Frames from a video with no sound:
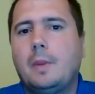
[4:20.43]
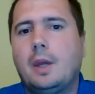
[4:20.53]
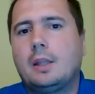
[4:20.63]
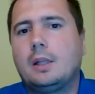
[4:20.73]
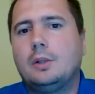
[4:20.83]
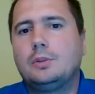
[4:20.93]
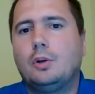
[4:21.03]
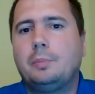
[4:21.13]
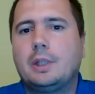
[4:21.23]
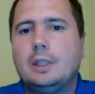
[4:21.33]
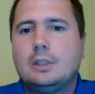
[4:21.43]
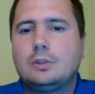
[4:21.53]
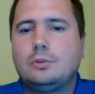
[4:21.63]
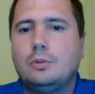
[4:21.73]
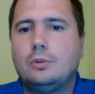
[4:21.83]
and allows the
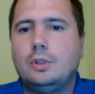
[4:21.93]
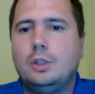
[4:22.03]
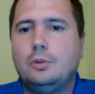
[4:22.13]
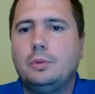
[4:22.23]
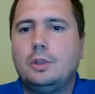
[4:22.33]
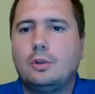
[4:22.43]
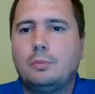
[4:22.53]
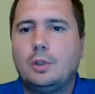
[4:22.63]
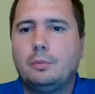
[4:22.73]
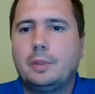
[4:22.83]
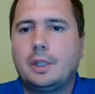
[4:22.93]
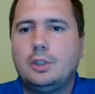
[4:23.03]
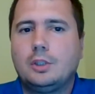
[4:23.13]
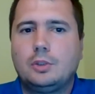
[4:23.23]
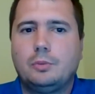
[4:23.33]
operators to continue with normal
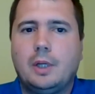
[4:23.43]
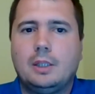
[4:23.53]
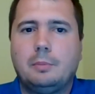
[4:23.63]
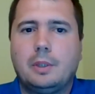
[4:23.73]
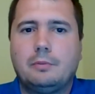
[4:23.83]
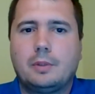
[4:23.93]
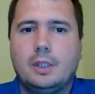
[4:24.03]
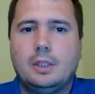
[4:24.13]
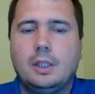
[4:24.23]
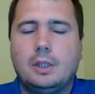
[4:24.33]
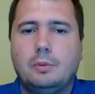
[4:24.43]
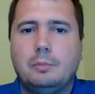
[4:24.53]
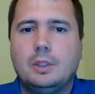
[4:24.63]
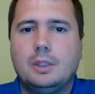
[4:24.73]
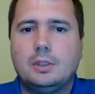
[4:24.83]
operations while the perforating
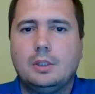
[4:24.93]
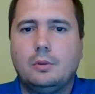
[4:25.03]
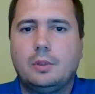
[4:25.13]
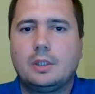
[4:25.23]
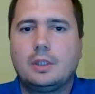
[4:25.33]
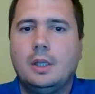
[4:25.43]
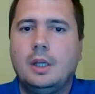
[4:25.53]
equipment is lowered